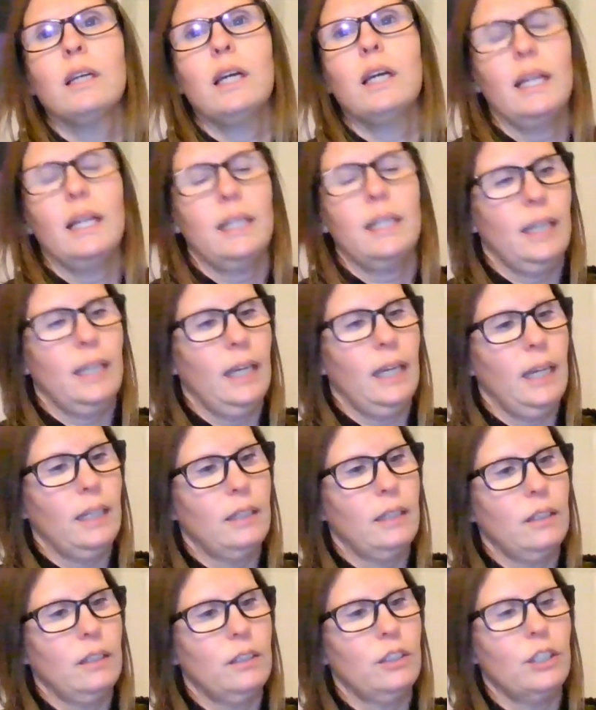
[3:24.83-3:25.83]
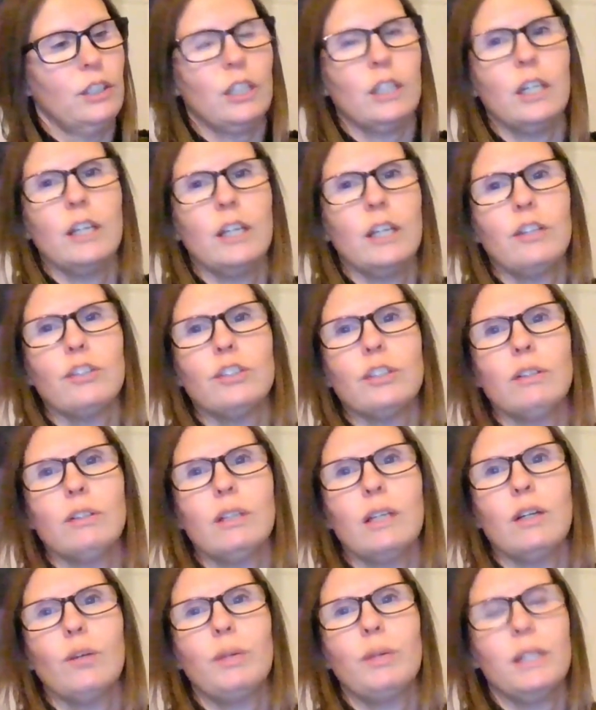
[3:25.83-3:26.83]
And again, you can either do
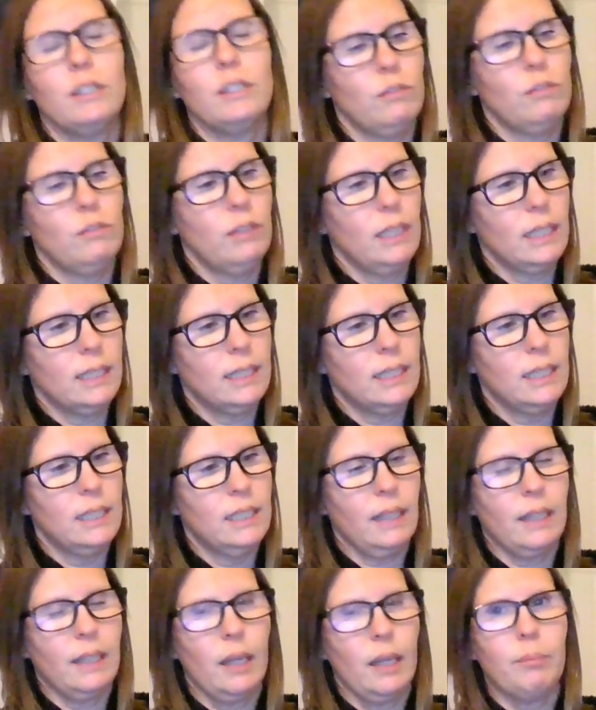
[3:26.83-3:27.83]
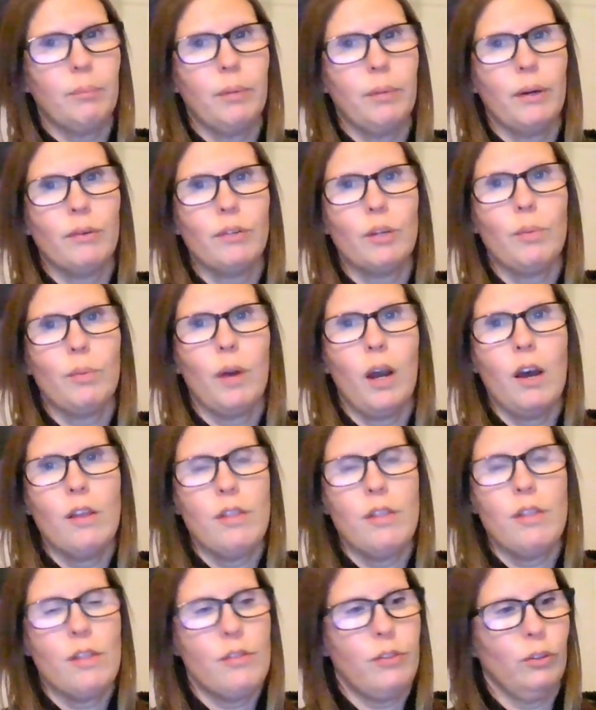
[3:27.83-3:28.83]
little press or releases down that bony part
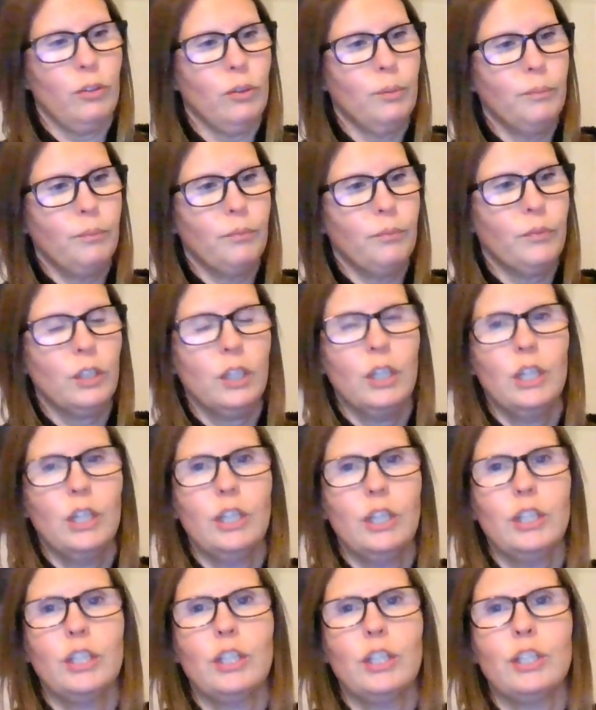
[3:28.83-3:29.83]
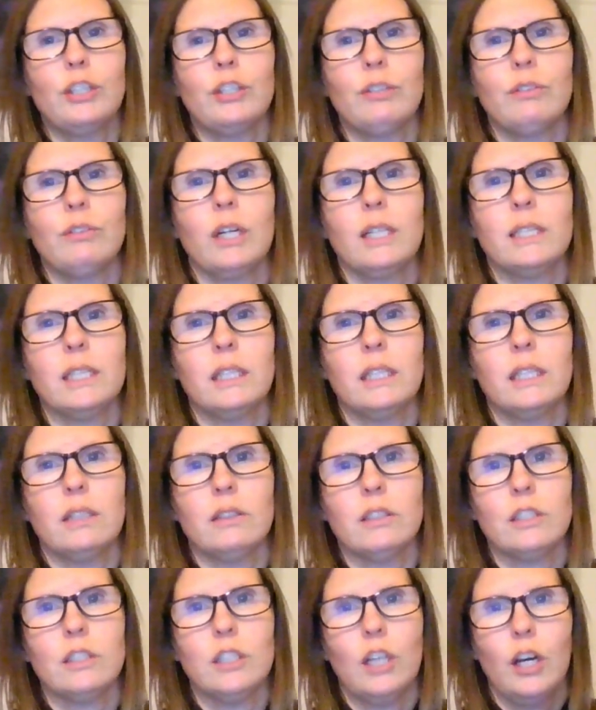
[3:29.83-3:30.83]
of the thumb. You could do nice little
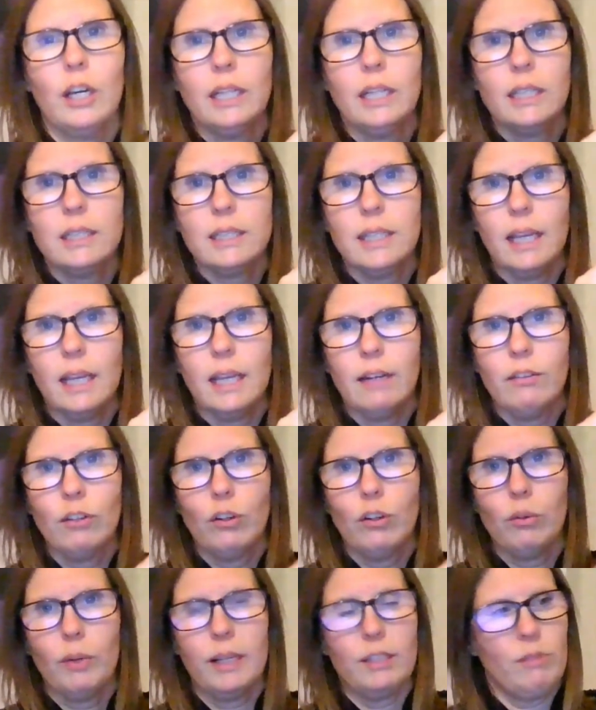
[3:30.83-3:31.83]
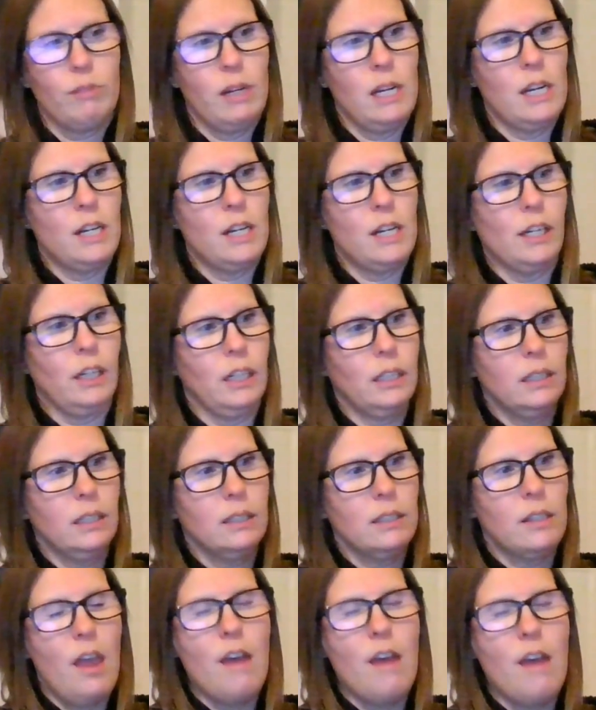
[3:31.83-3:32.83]
slides. They're always really
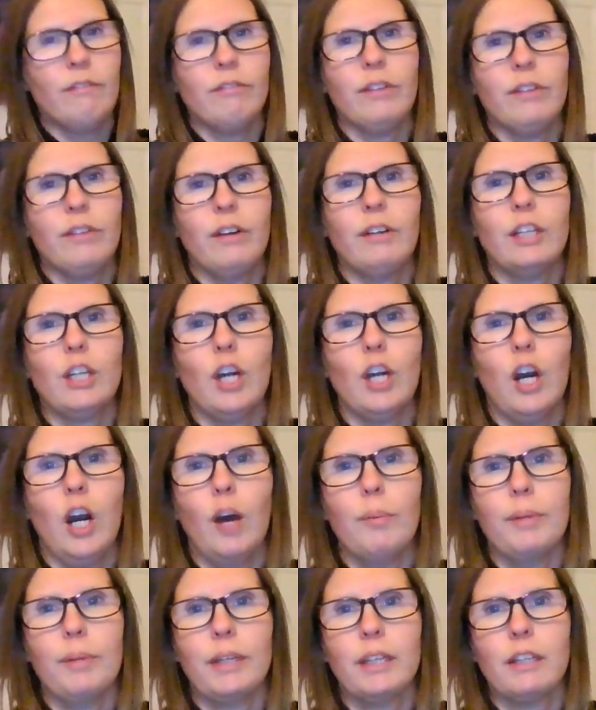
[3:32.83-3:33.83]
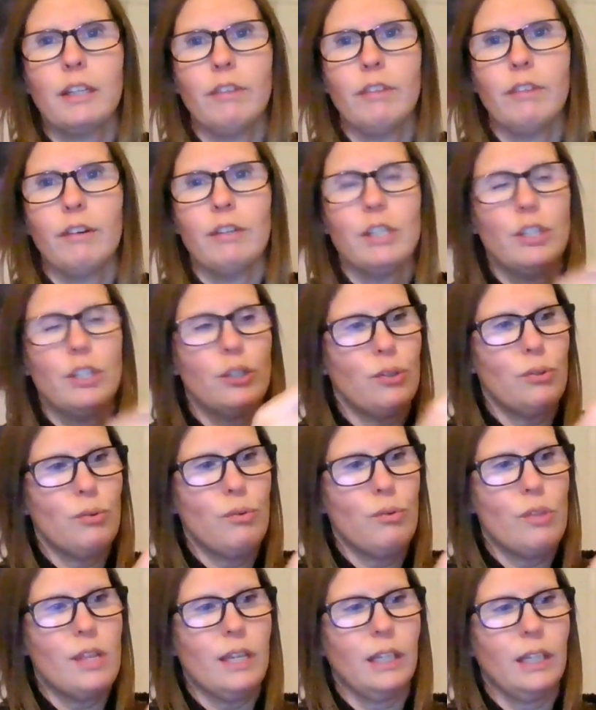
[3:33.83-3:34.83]
nice. Very calming, very
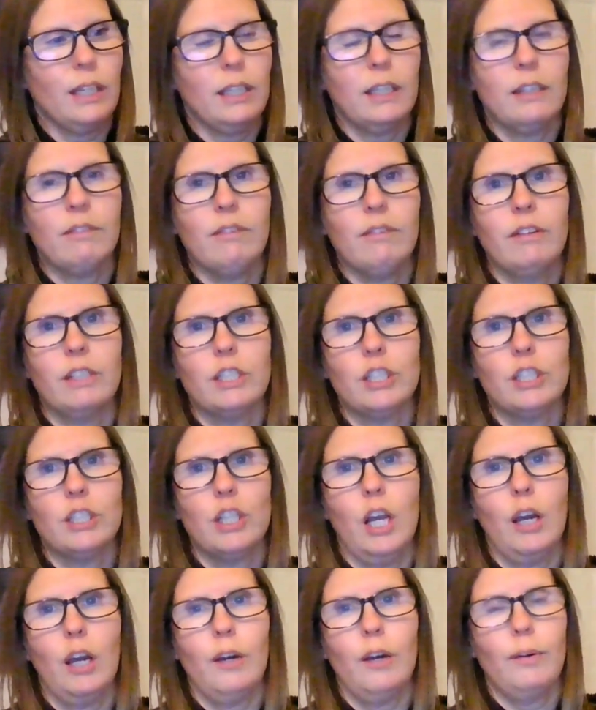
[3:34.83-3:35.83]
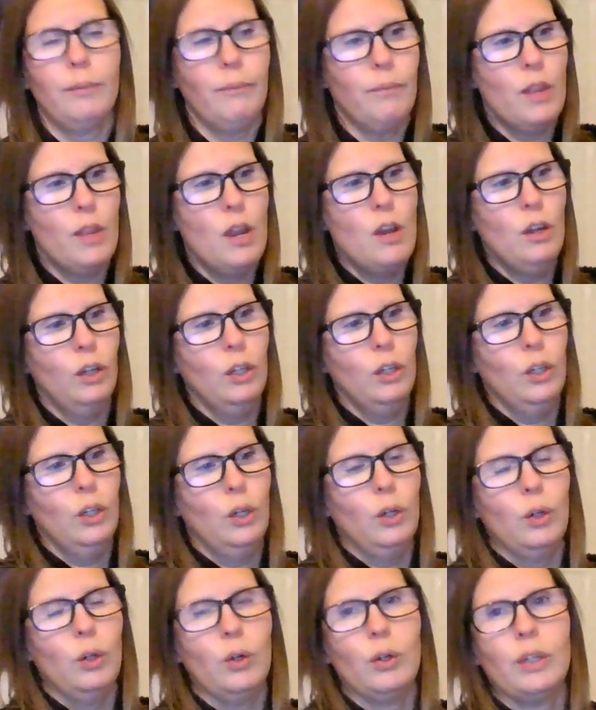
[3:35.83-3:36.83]
soothing, very slow.
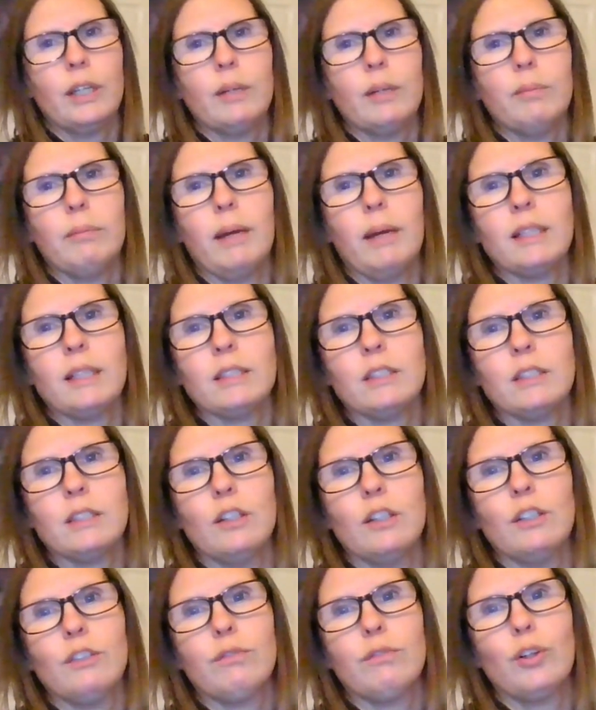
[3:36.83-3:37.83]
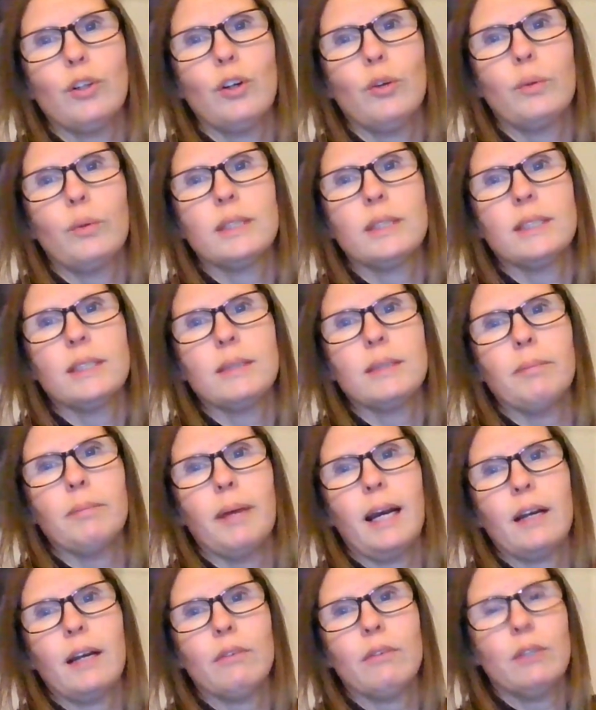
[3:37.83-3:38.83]
Or you can massage forwards and
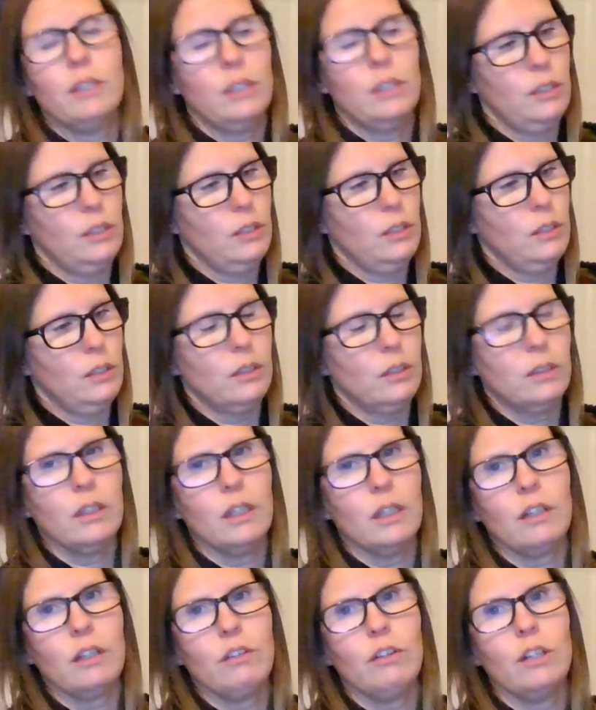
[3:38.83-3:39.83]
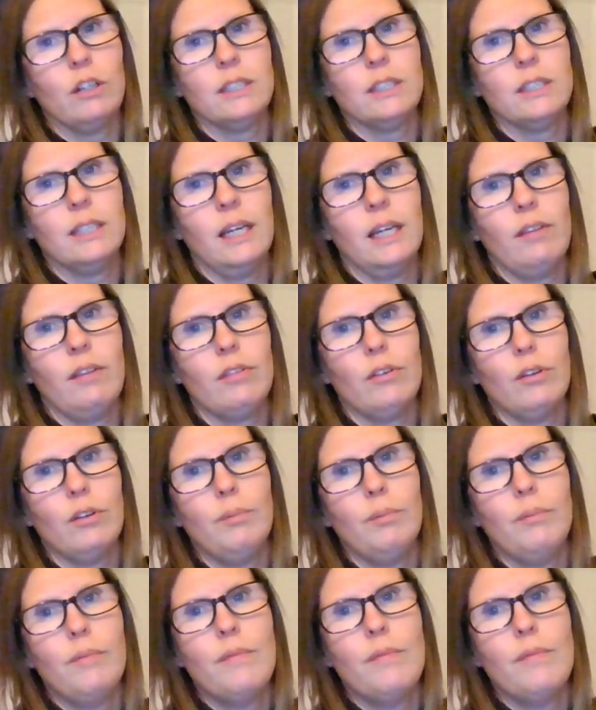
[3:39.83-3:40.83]
backwards across that thumb.